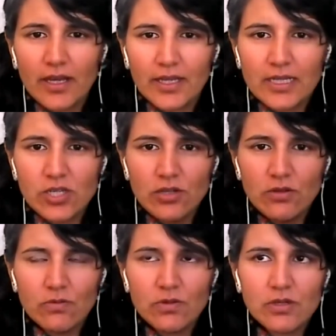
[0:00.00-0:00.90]

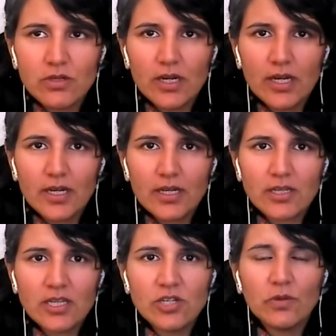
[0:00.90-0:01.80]

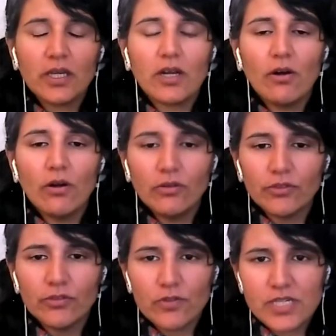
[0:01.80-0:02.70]
continually called
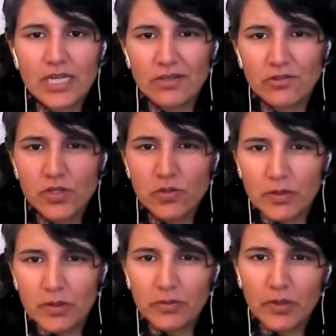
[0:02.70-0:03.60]
for standards to be